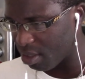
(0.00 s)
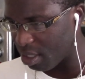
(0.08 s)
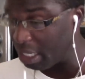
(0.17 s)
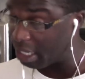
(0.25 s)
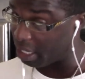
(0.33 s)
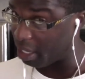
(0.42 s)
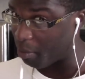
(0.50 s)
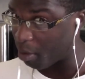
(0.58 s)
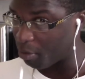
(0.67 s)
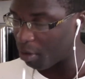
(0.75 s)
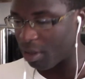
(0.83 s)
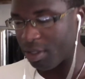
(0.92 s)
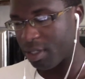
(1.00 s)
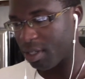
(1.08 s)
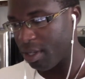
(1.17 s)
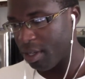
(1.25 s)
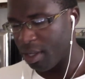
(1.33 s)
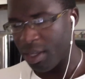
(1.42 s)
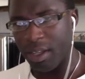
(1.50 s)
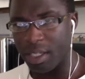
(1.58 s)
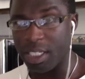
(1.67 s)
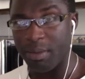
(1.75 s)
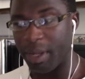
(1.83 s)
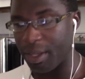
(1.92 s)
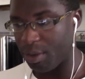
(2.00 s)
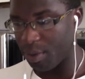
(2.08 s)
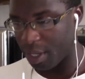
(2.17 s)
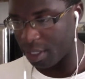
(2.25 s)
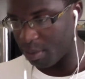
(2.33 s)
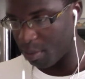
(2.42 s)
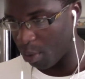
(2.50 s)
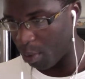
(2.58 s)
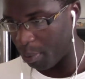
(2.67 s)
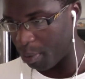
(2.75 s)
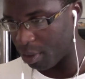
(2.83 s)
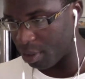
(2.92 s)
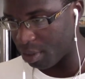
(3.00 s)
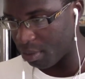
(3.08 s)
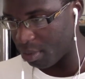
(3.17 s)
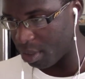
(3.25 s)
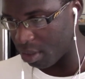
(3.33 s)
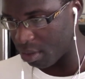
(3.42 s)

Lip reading: in the game of course seem like you're getting more weapon or something